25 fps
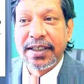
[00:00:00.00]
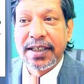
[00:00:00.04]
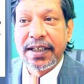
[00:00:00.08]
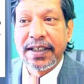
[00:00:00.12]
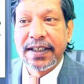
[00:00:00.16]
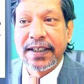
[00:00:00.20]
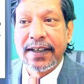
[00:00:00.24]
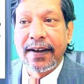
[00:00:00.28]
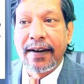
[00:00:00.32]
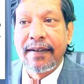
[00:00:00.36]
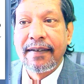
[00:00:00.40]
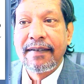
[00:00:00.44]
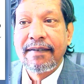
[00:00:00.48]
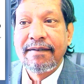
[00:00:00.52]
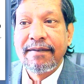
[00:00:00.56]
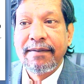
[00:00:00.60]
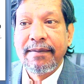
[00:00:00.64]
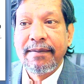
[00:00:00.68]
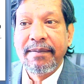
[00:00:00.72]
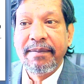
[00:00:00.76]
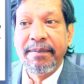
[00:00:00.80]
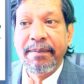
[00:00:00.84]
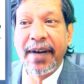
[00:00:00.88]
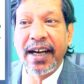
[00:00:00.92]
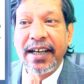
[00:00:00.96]
teeth
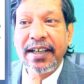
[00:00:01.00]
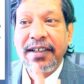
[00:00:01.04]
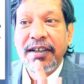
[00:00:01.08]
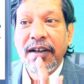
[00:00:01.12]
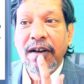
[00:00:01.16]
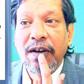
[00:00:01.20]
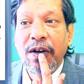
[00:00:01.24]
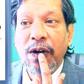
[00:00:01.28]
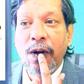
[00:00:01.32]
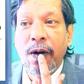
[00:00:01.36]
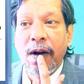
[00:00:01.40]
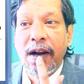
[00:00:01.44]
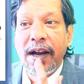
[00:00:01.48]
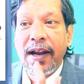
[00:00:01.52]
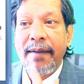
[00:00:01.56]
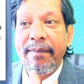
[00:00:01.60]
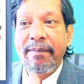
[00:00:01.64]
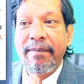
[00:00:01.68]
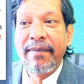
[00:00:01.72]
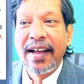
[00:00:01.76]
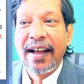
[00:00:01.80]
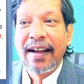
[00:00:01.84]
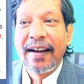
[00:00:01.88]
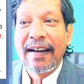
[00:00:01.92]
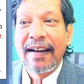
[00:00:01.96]
position. Bite your
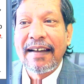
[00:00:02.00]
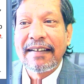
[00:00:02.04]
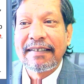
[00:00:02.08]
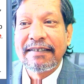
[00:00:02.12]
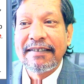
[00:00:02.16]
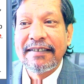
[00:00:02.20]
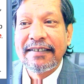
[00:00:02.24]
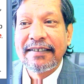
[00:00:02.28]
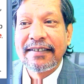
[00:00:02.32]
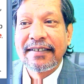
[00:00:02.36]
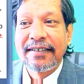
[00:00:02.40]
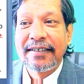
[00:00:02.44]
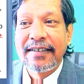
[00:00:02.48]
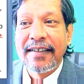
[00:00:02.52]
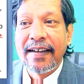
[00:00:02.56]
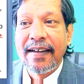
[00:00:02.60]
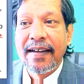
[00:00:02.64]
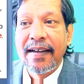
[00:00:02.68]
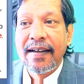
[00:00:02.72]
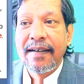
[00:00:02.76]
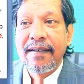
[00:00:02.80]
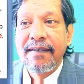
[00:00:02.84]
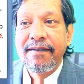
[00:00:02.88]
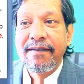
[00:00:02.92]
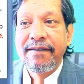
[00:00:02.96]
lower lip like
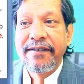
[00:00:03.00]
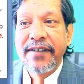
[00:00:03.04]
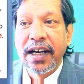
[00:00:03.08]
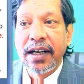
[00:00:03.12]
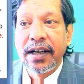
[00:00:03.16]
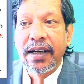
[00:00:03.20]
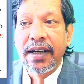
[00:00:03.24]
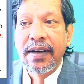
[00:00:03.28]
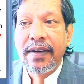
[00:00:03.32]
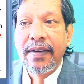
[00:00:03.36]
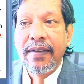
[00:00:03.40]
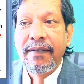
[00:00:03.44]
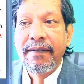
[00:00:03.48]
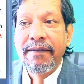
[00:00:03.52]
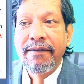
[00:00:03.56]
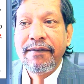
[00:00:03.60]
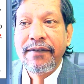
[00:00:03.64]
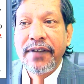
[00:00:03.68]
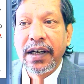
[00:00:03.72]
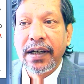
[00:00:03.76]
this. Say f.